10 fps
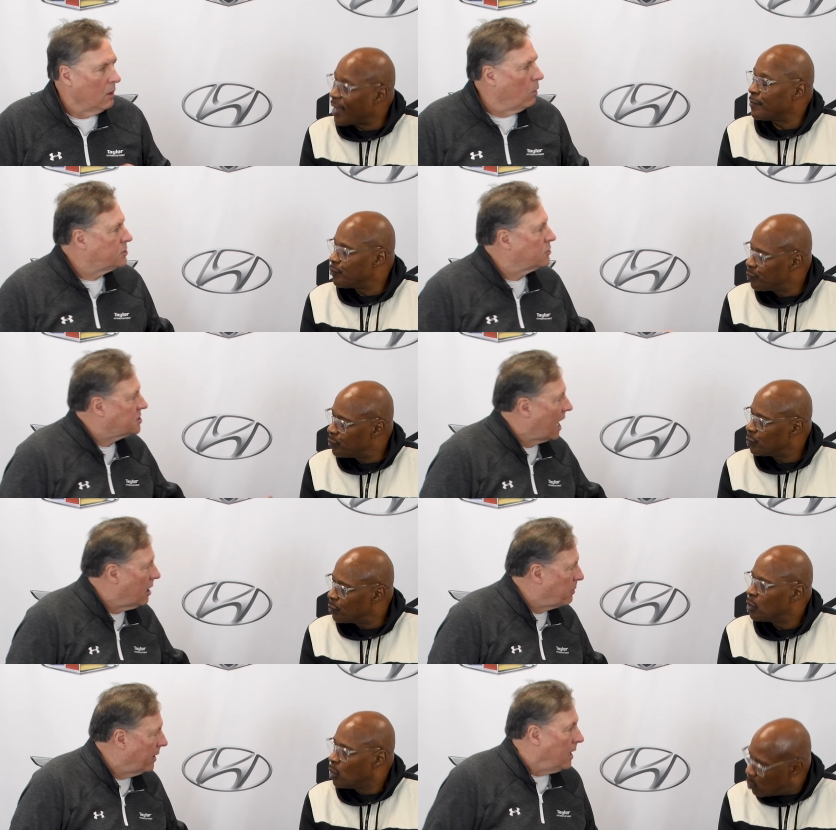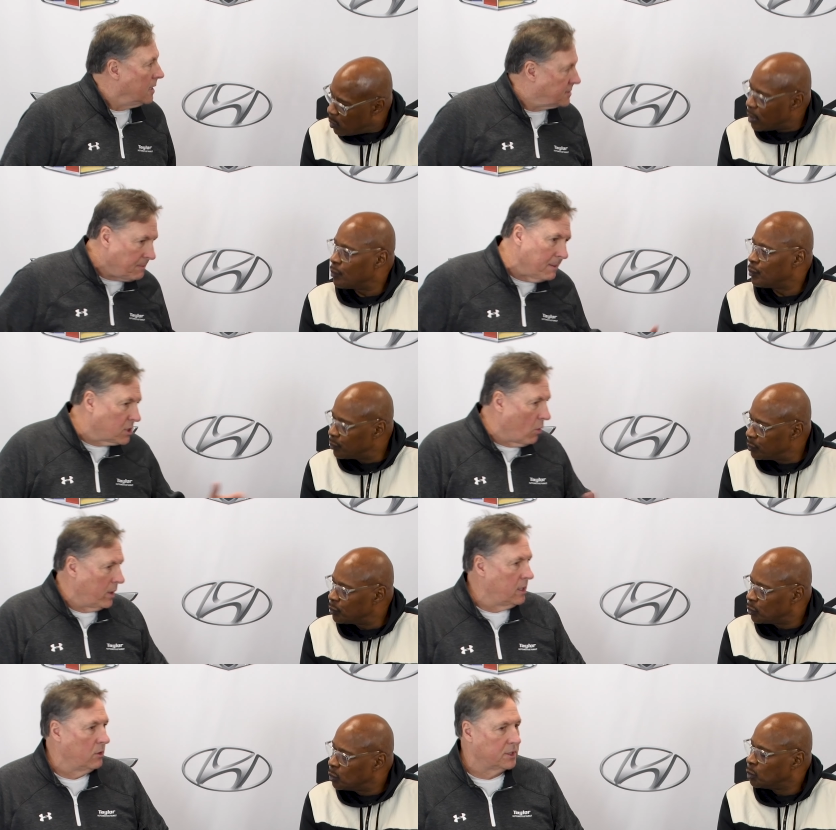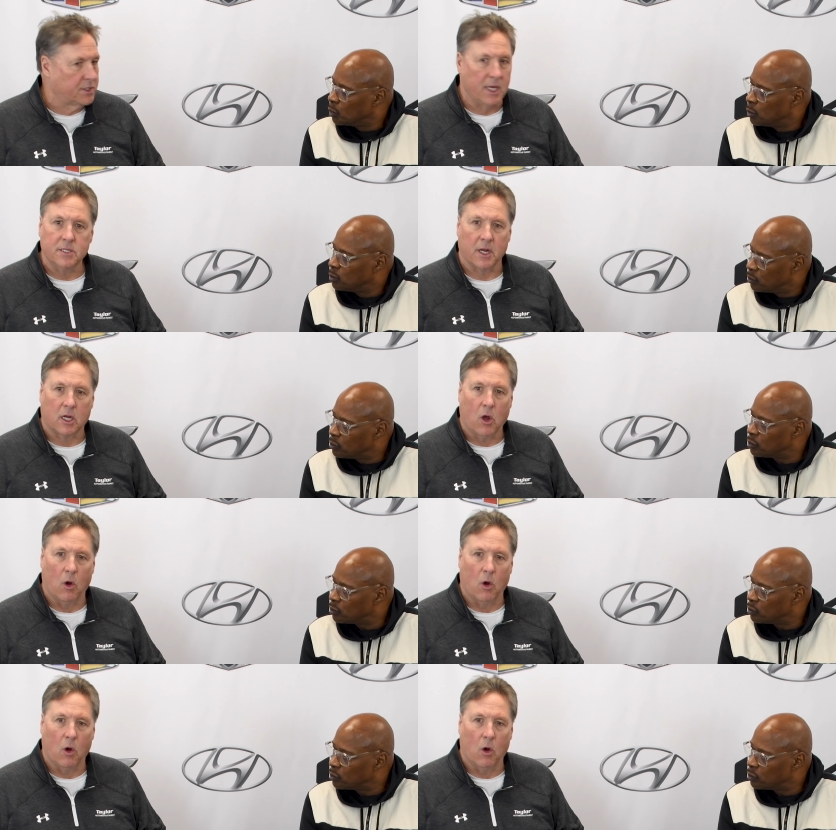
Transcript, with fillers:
Speaker 1: Right. What's your style of play? Right. Sometimes going into a season, a